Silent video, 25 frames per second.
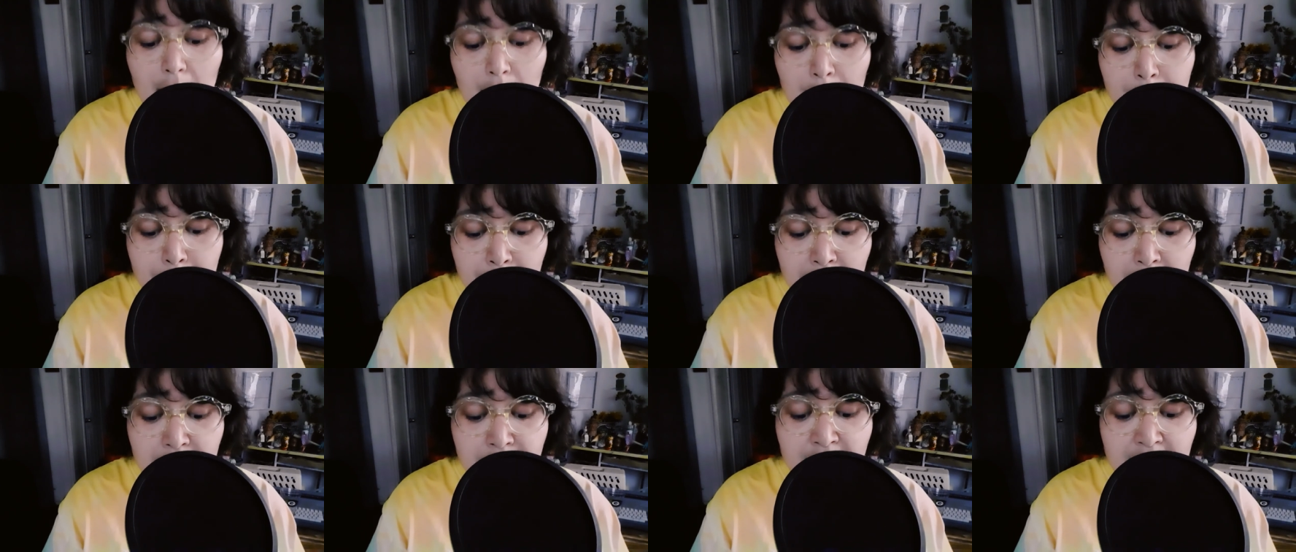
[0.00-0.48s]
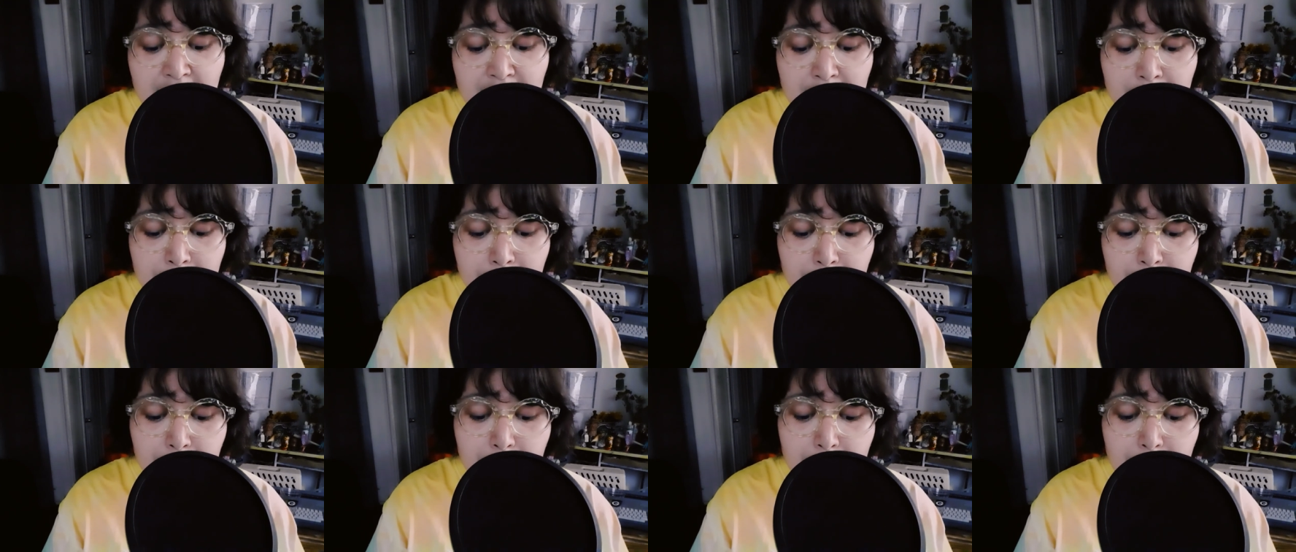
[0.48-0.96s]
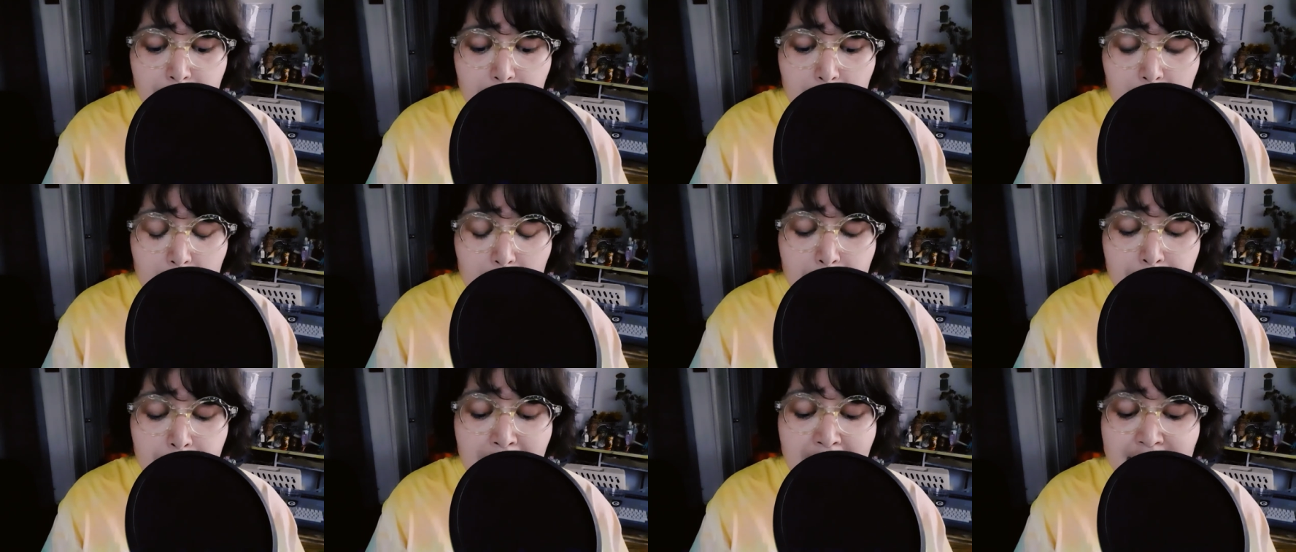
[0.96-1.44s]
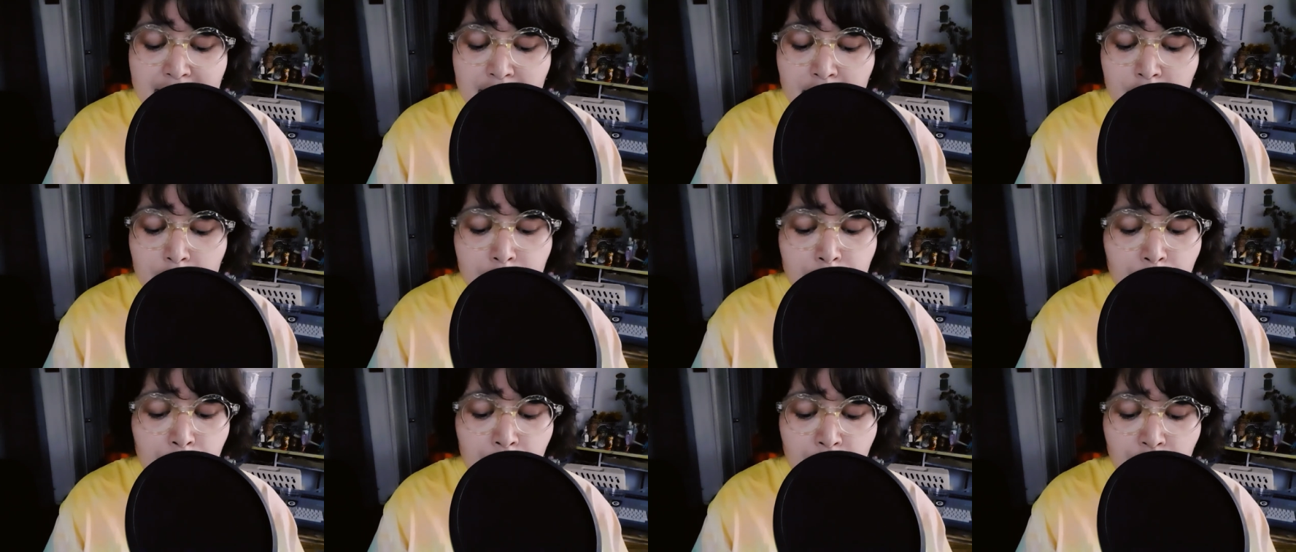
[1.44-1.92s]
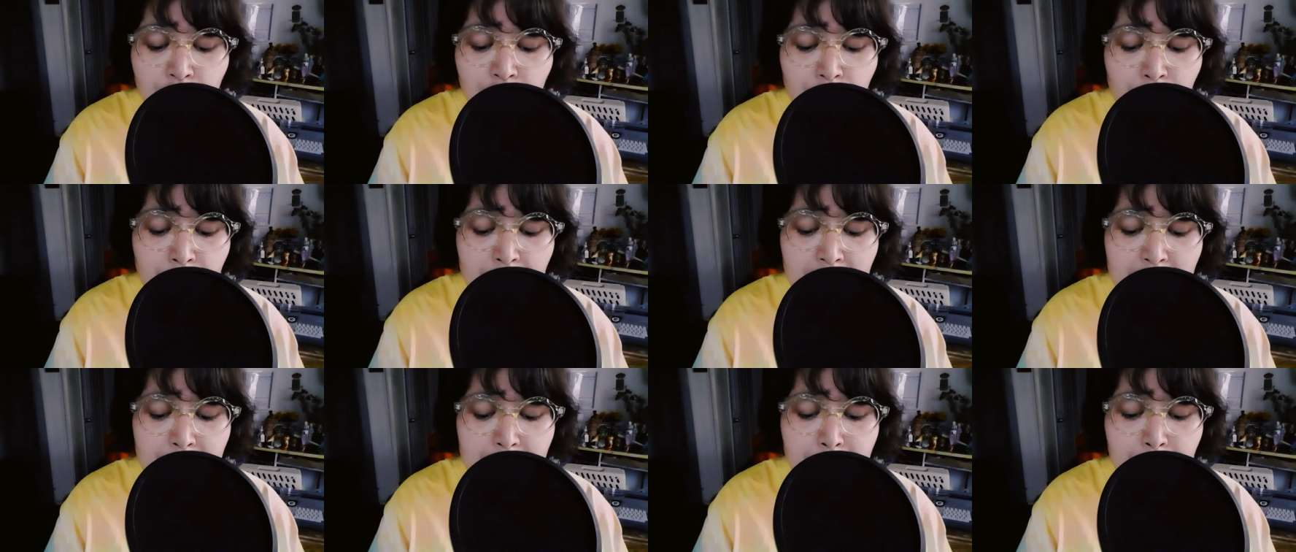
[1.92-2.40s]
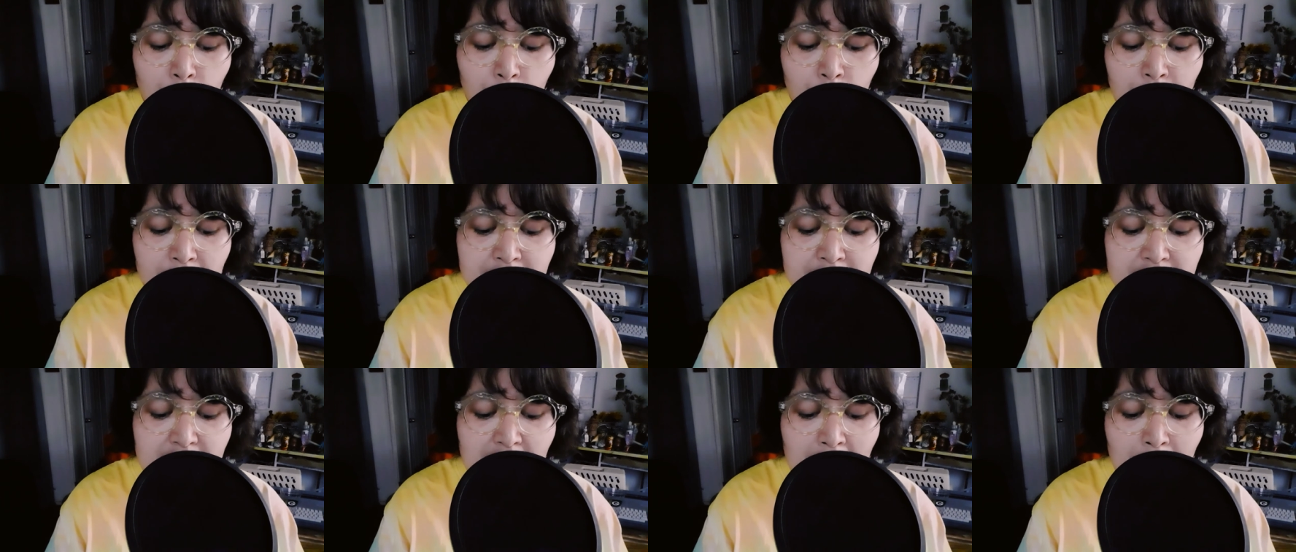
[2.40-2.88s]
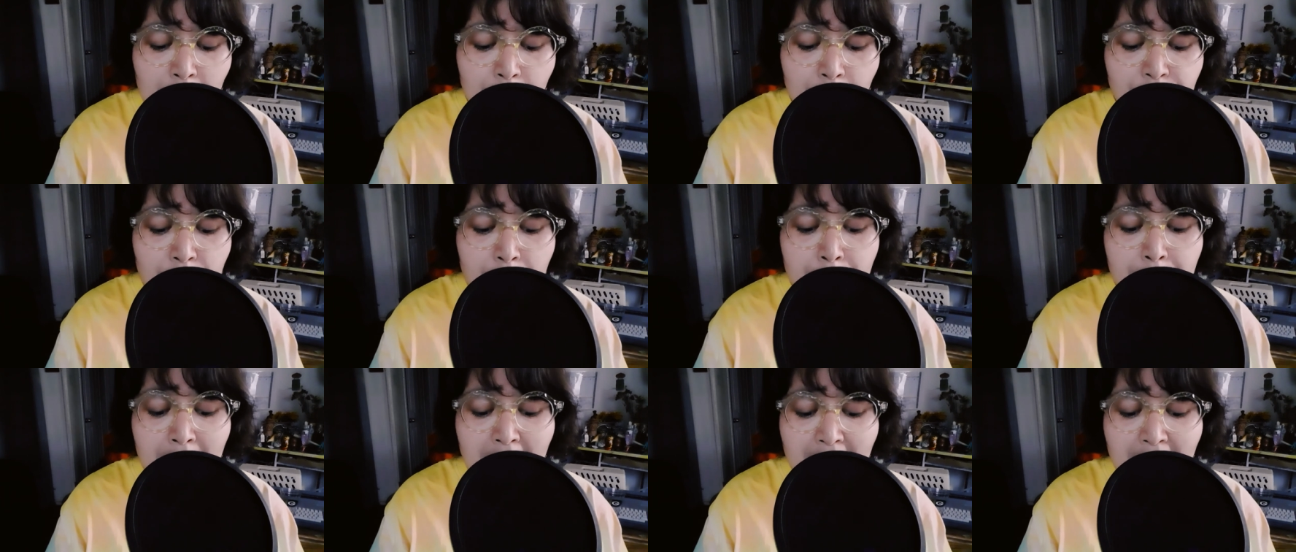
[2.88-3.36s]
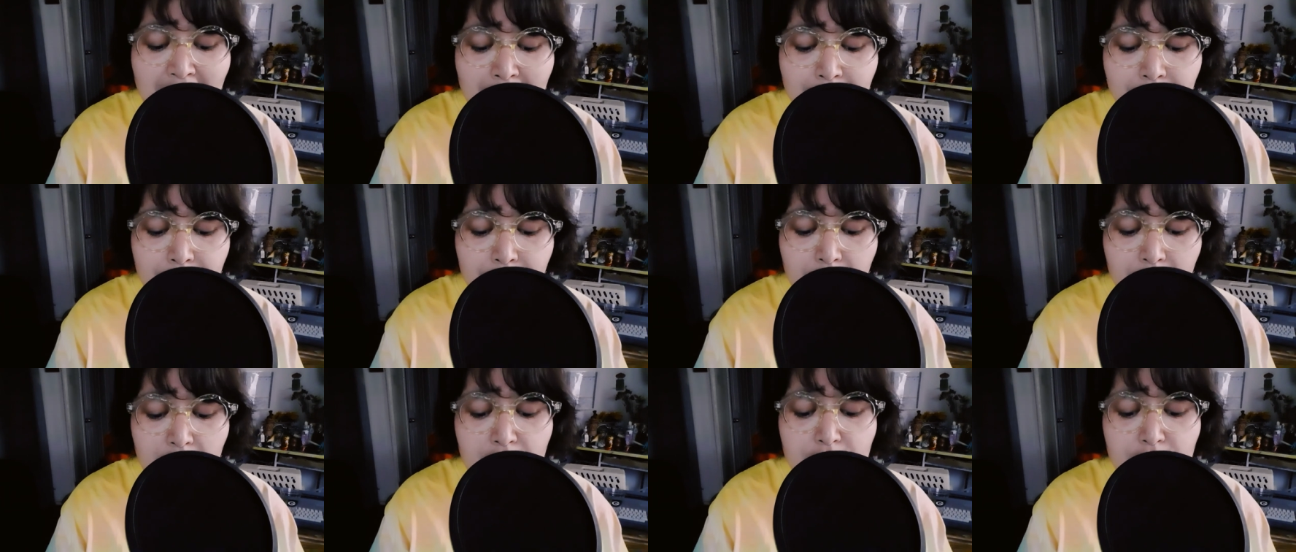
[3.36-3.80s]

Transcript: Above him, pale Mercury points out the path